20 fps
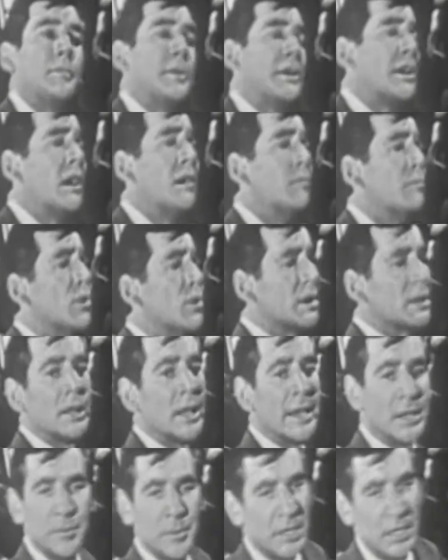become
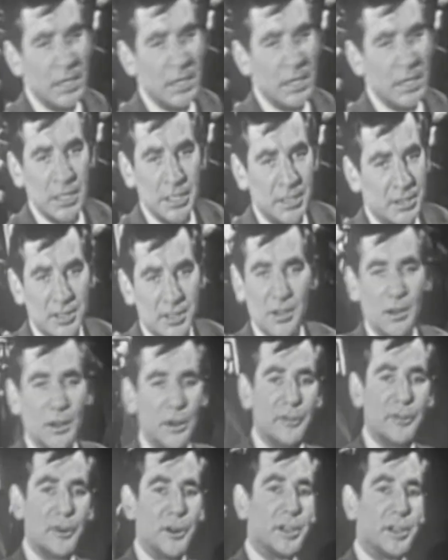mortal enemies
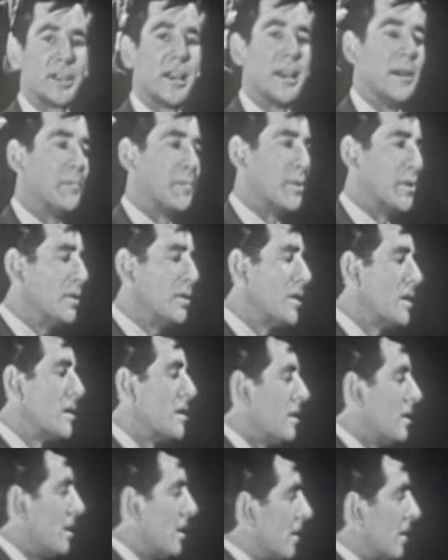over a tempo,
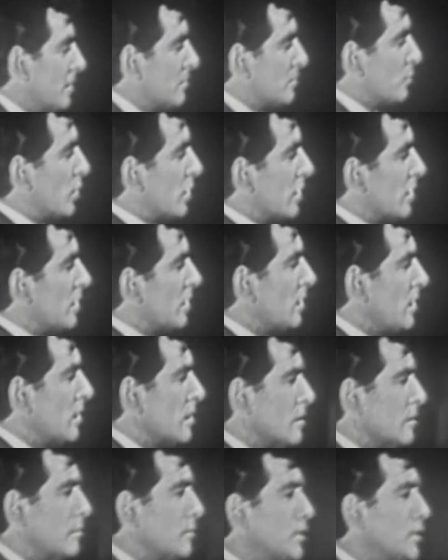and where
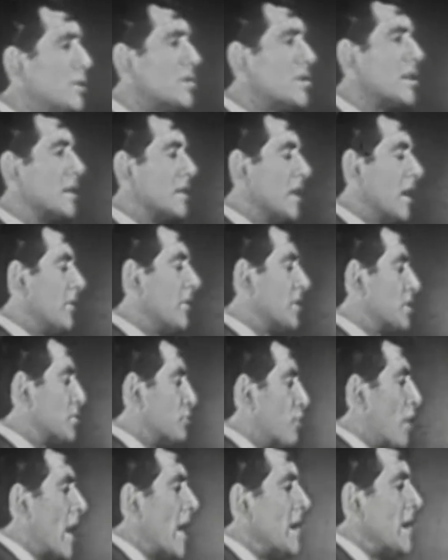music lovers
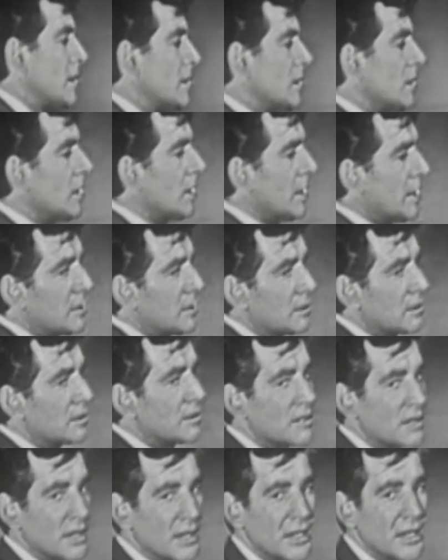wrangle
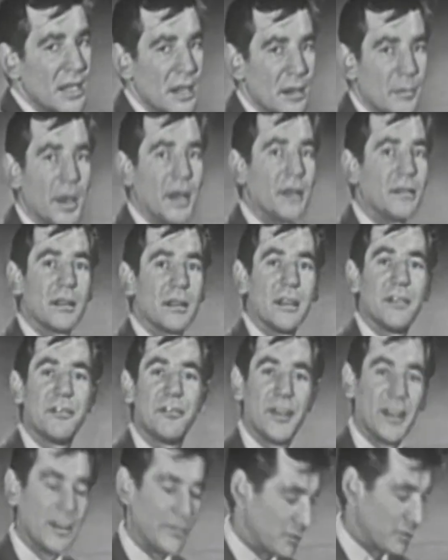endlessly about their
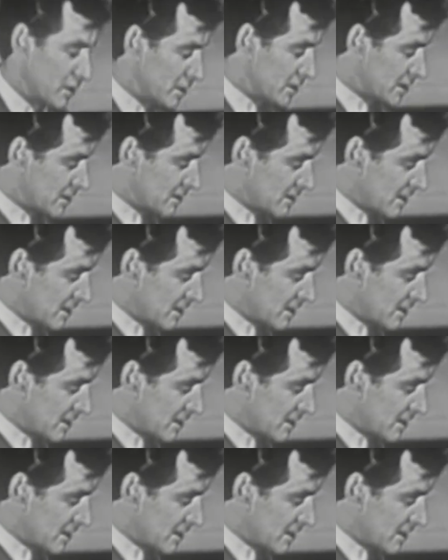favorite